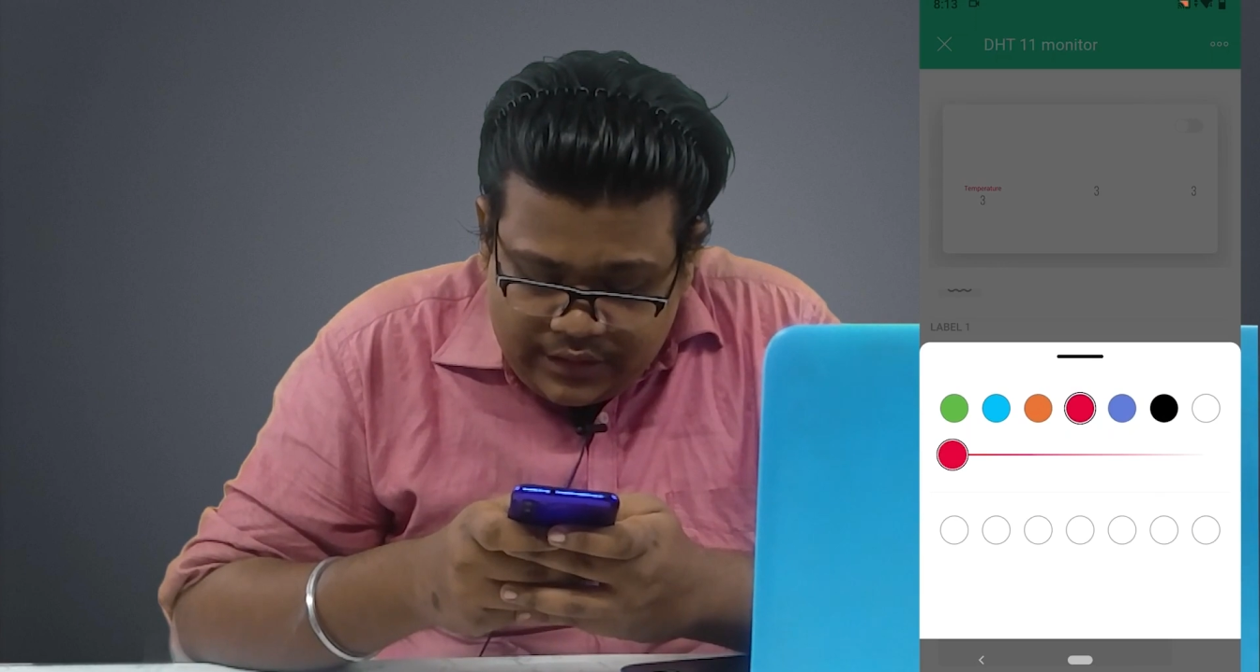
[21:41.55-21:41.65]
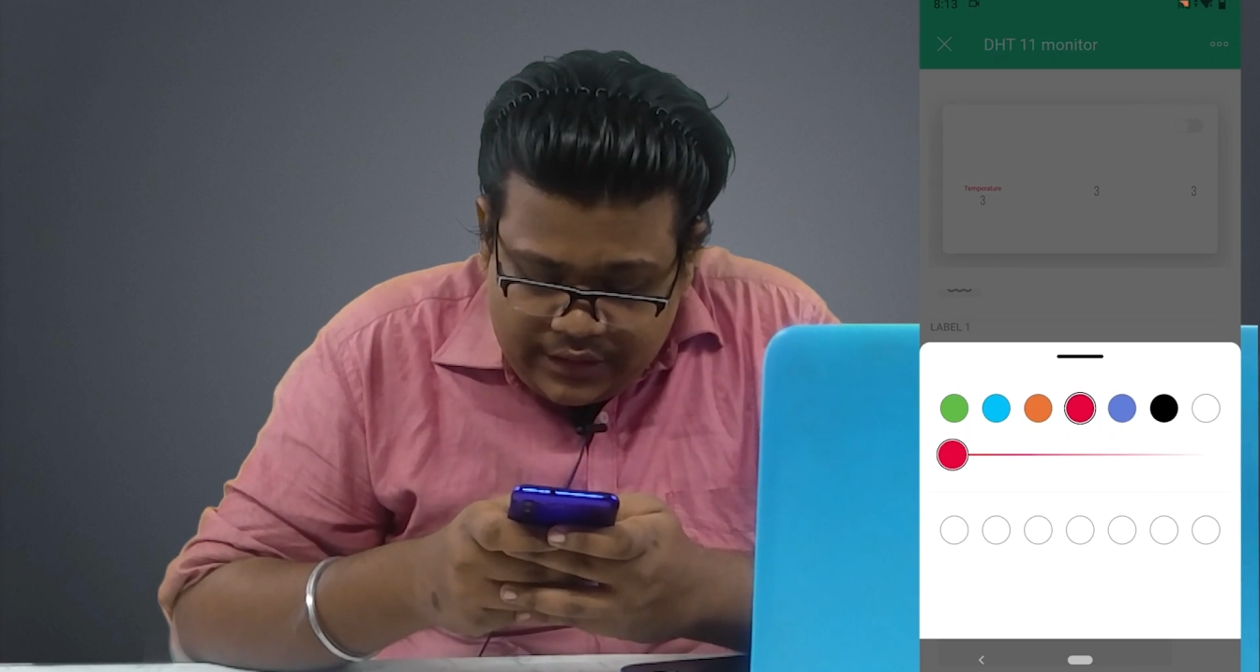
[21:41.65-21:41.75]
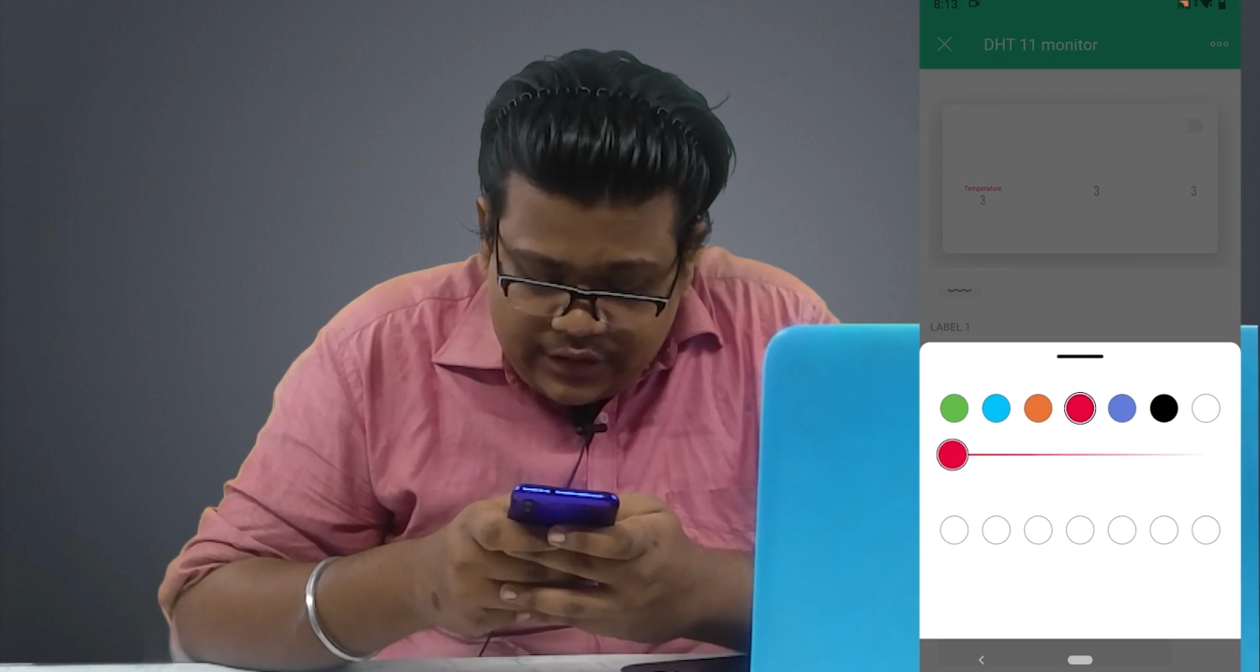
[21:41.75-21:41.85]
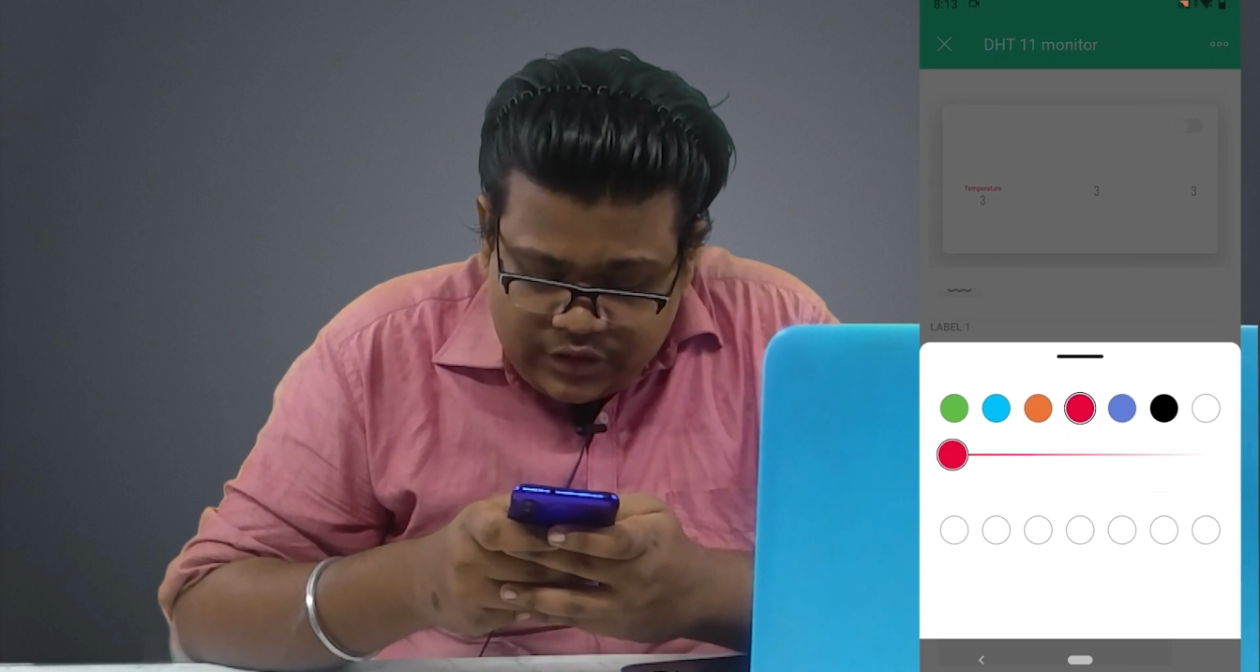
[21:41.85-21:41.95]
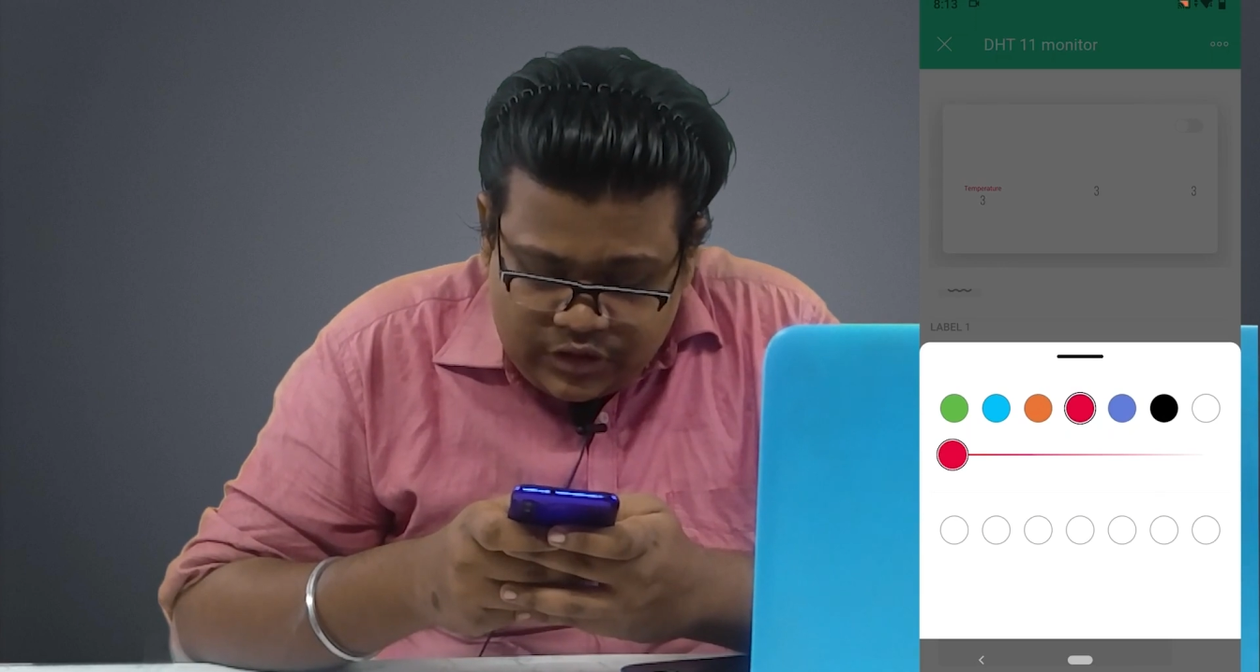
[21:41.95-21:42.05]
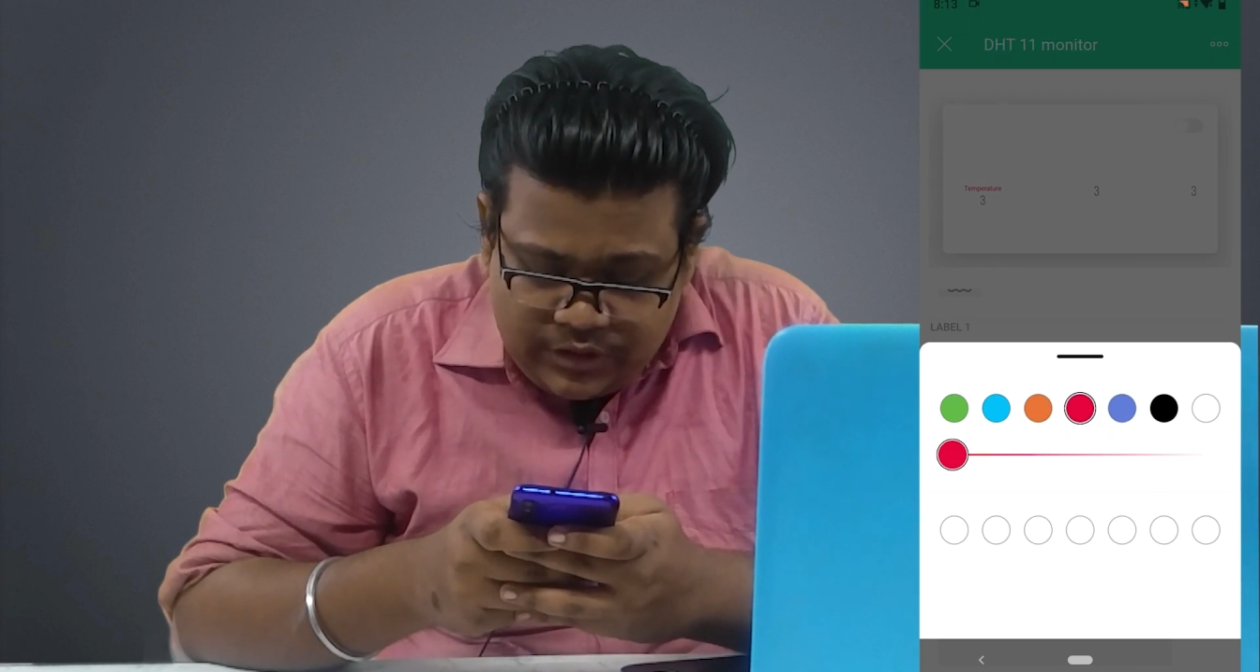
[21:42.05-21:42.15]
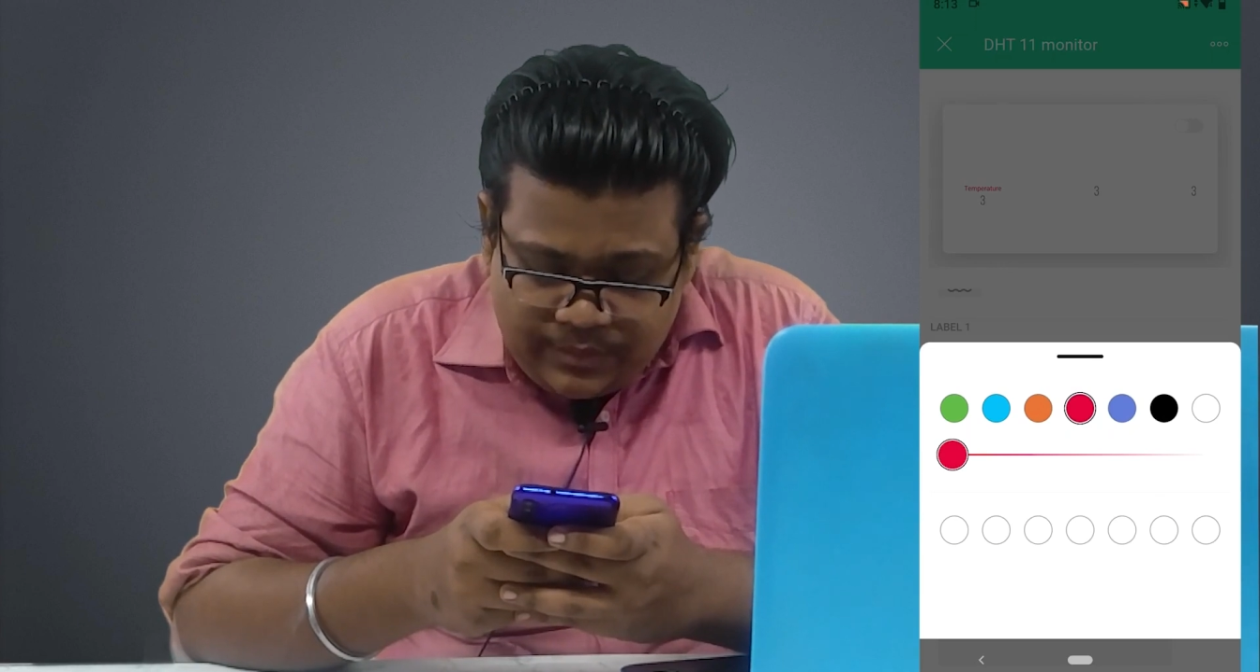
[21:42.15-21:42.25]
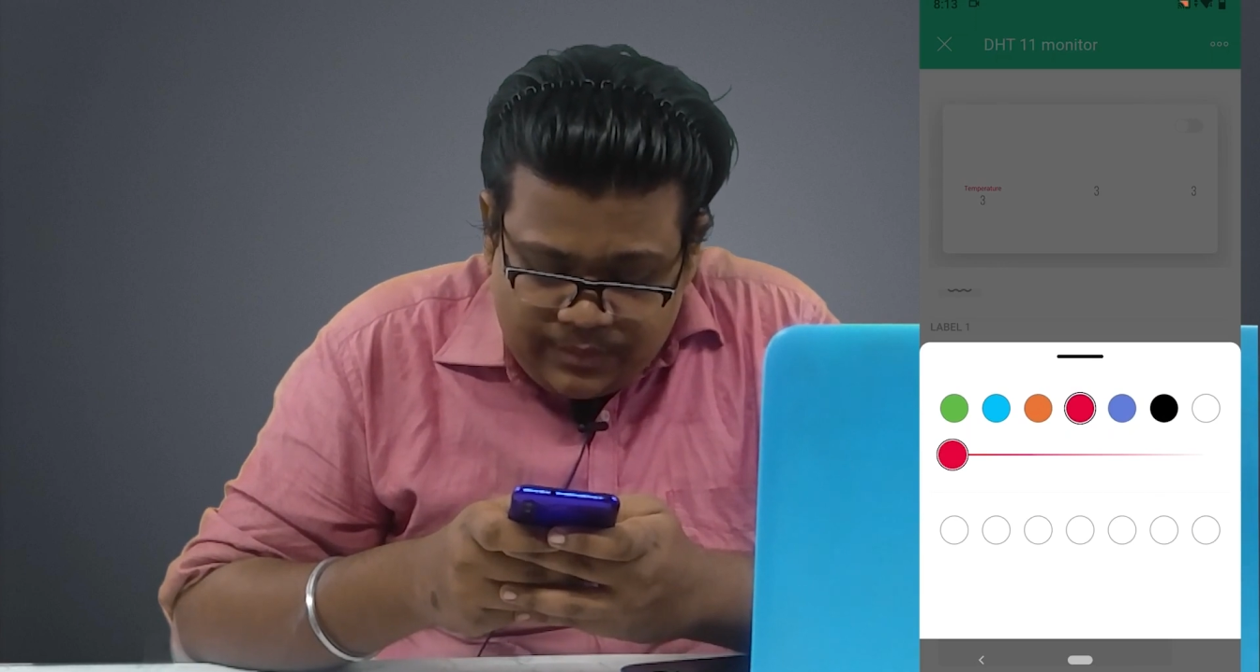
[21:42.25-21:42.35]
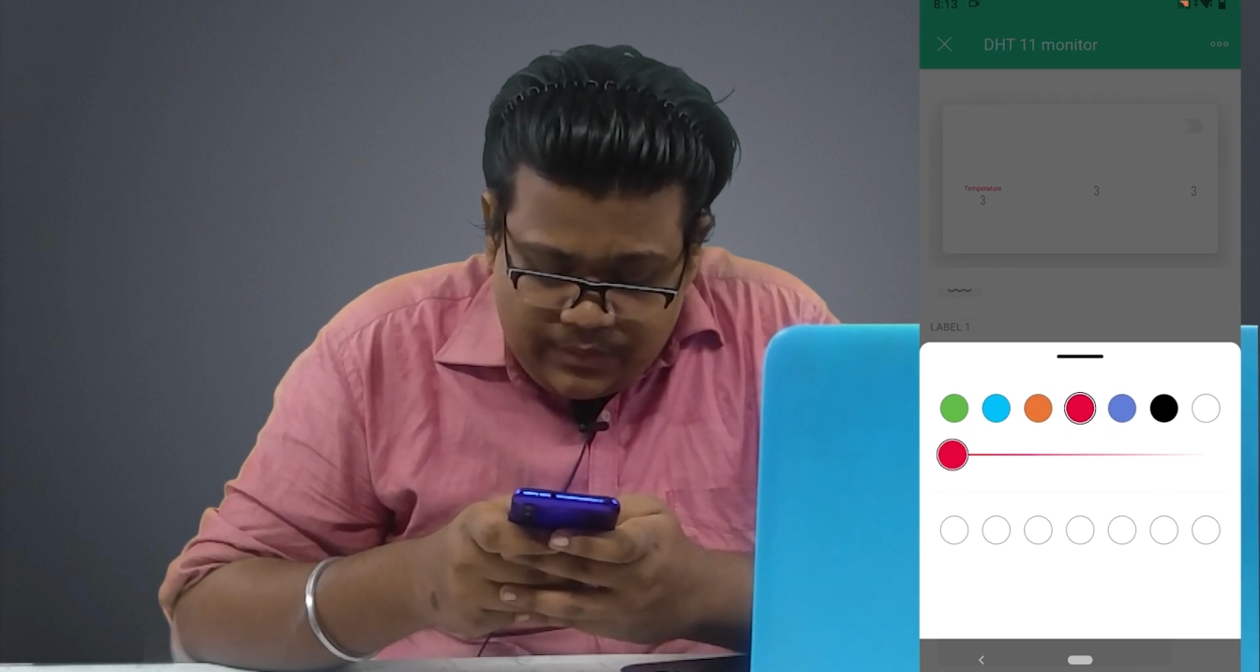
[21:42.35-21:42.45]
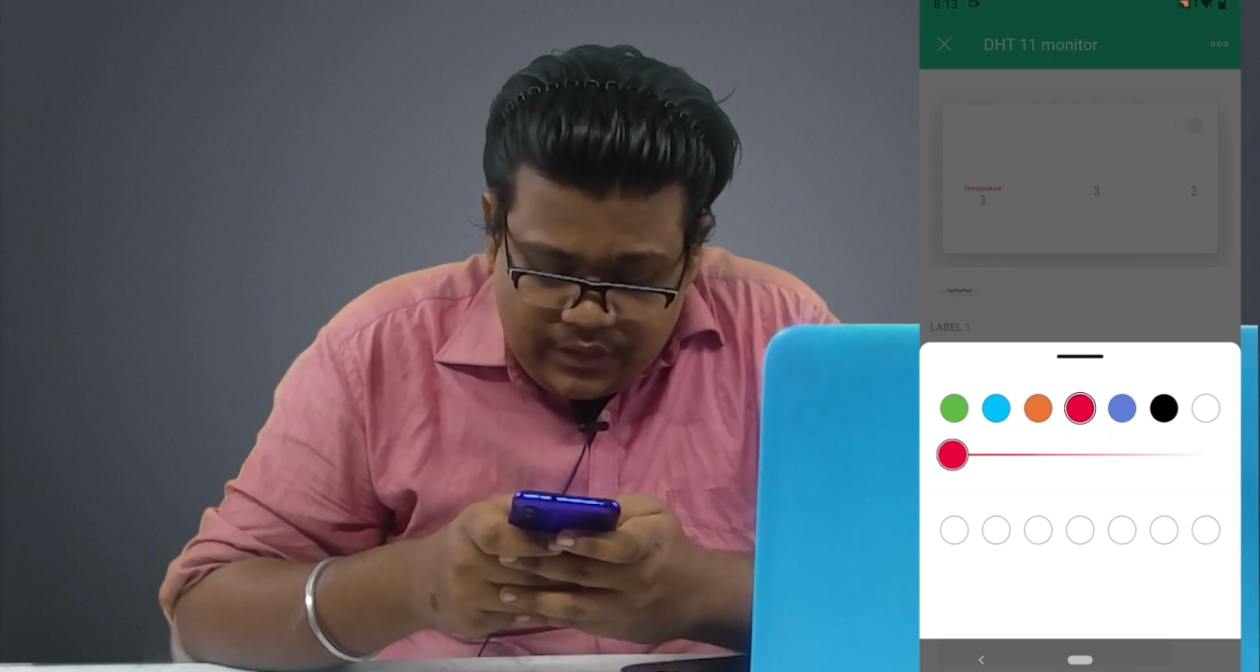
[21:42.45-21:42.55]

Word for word: data stream